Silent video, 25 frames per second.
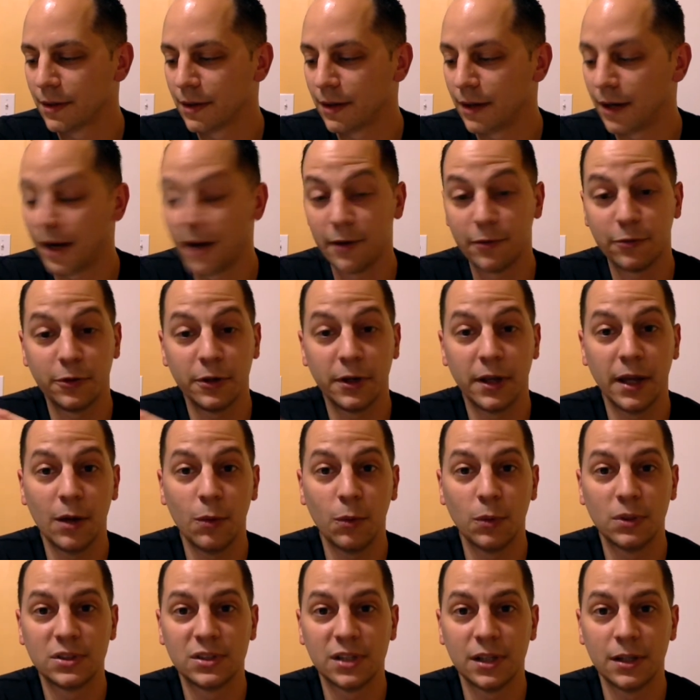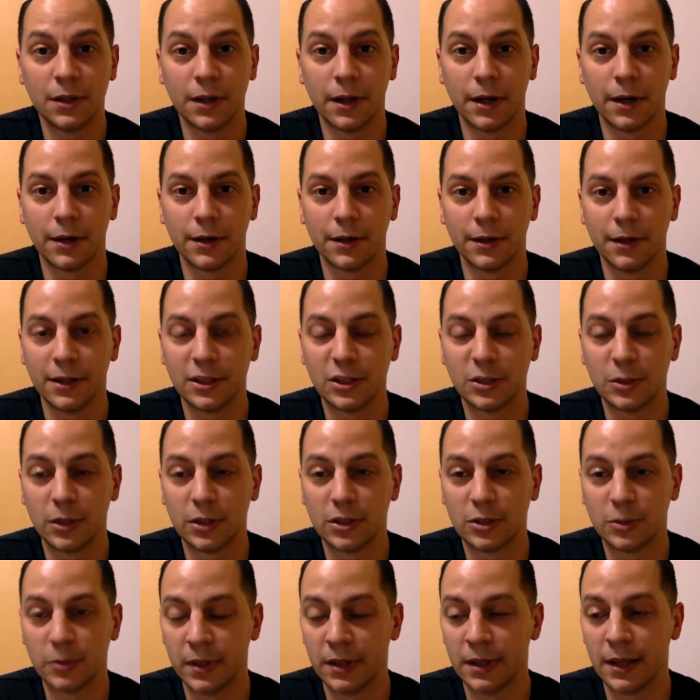I forget what's in there.
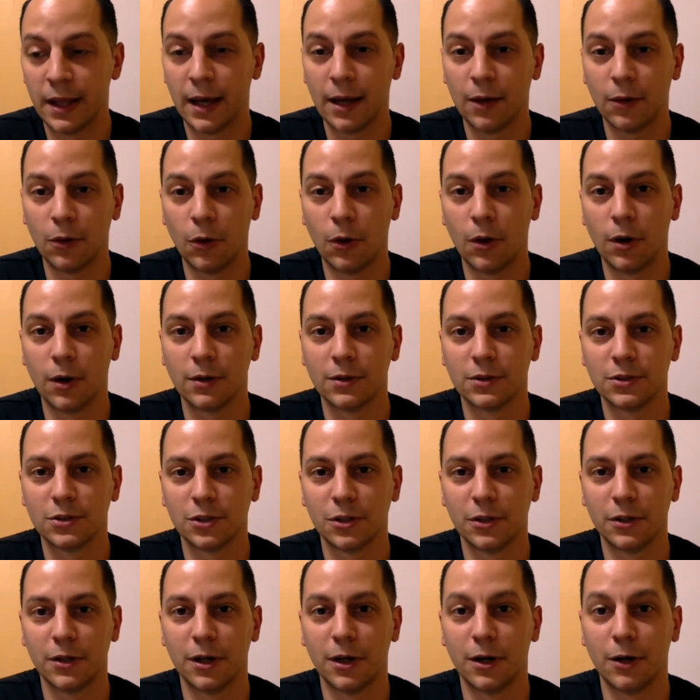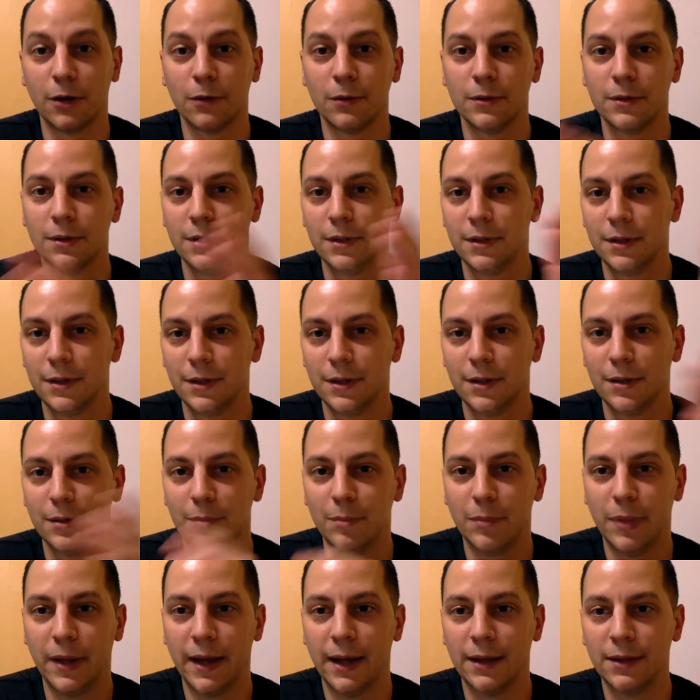It's been that long. So, you know,
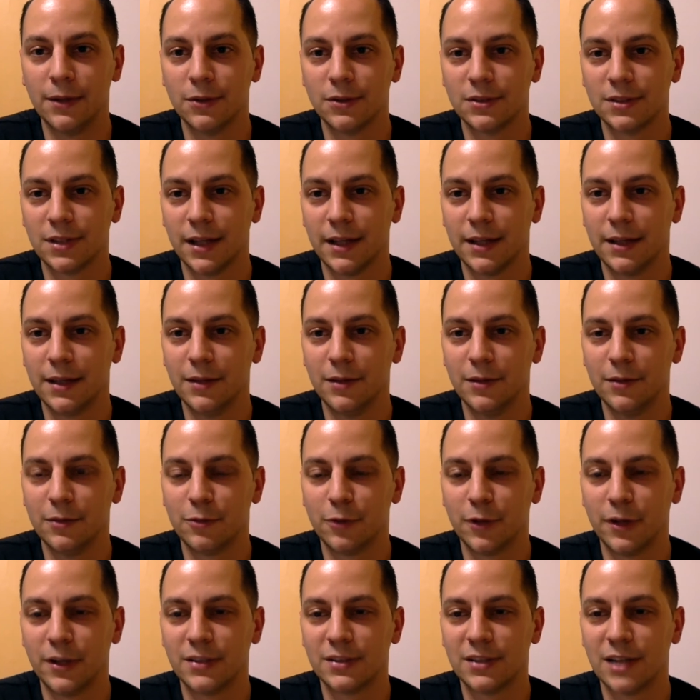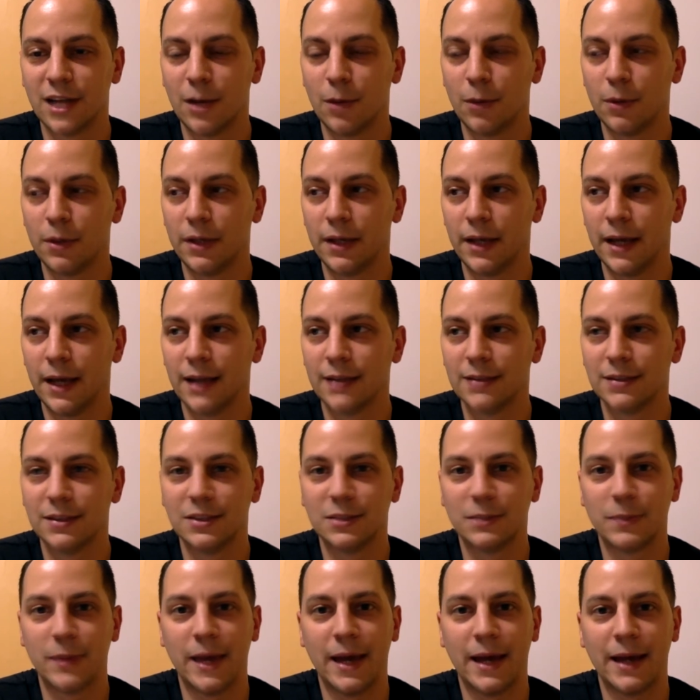Panda's like, he freaks out when he has
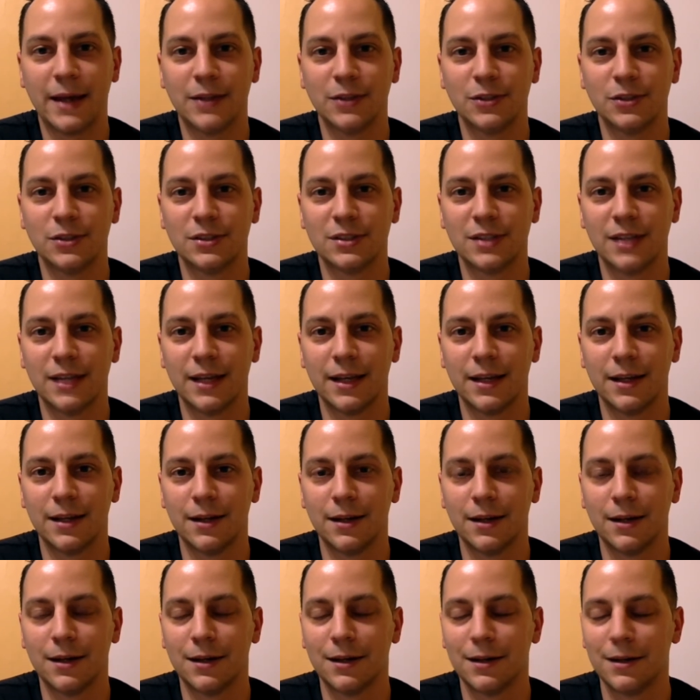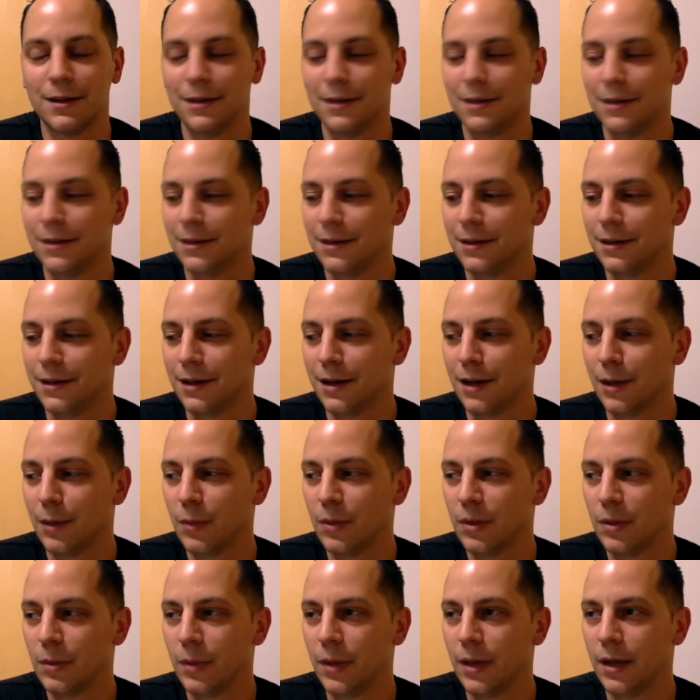these packages that come
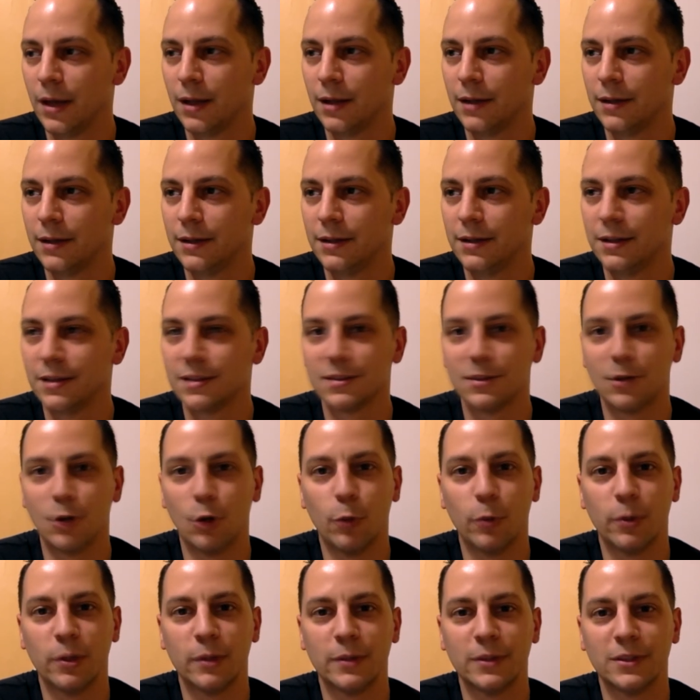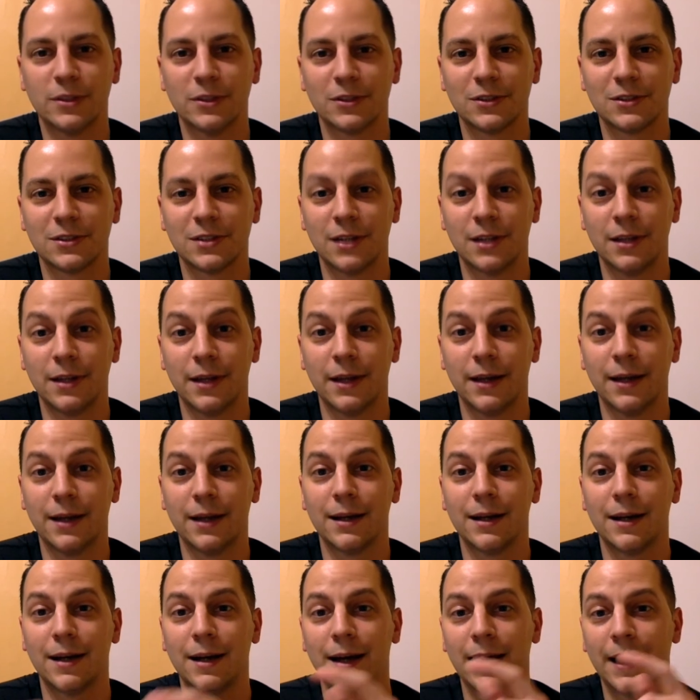in the mail and he doesn't open them until Sunday.
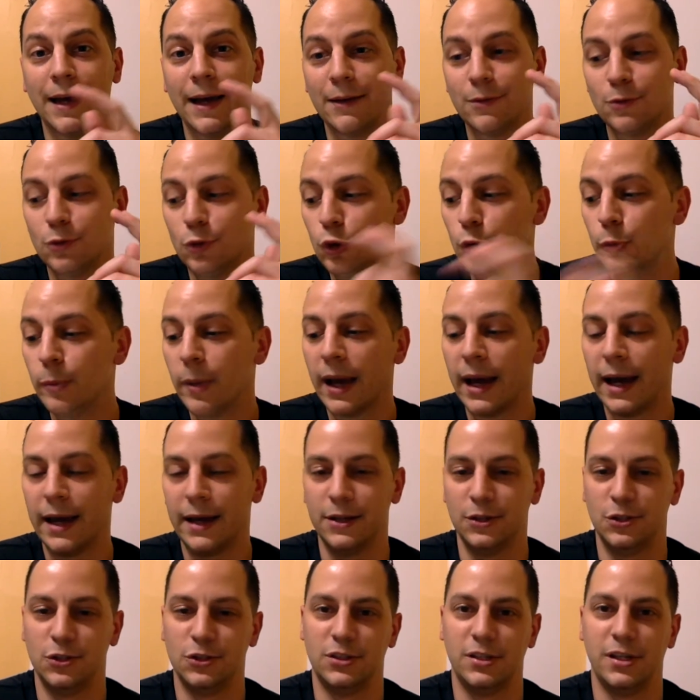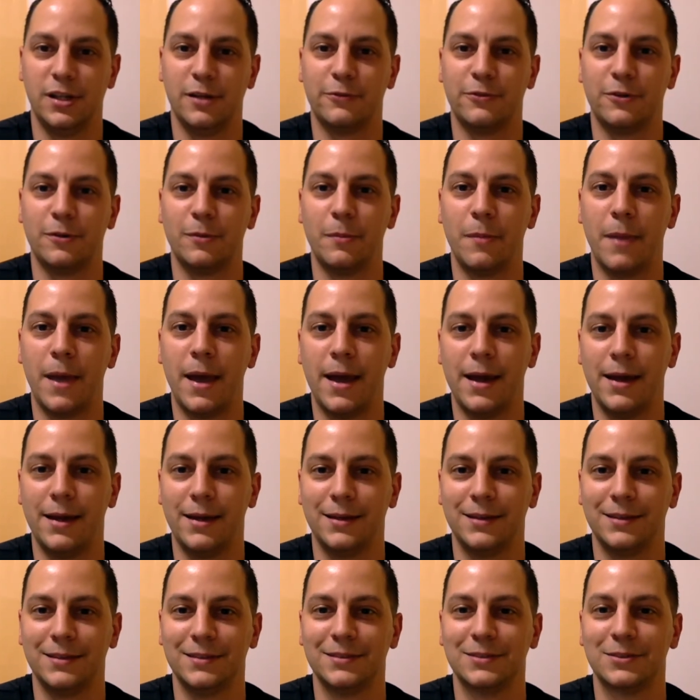I had two packages here from May.
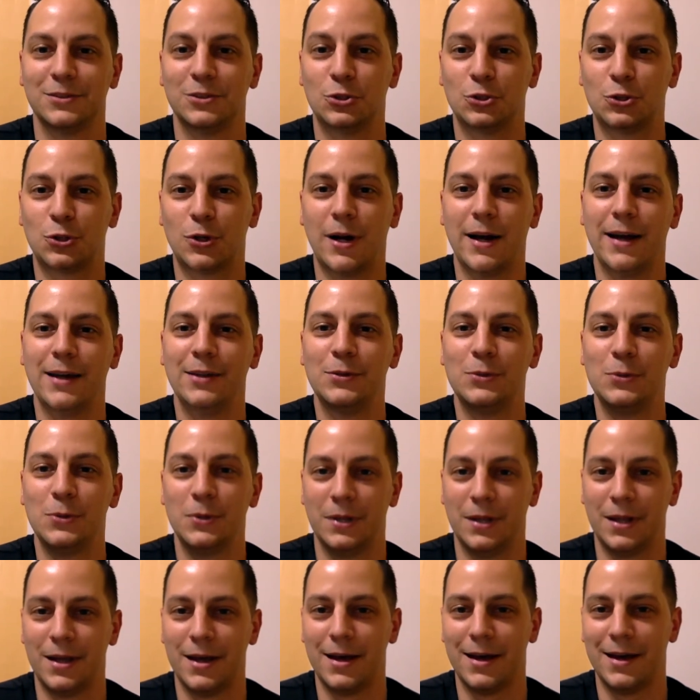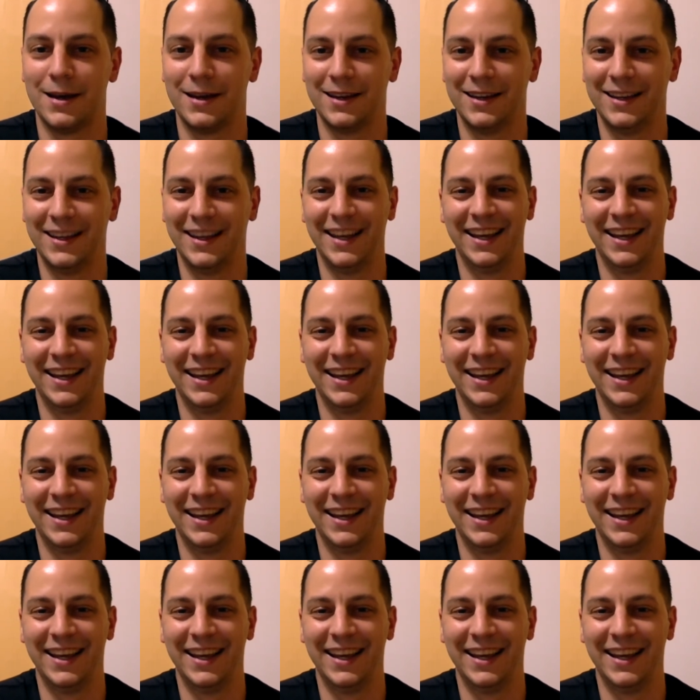Try doing that.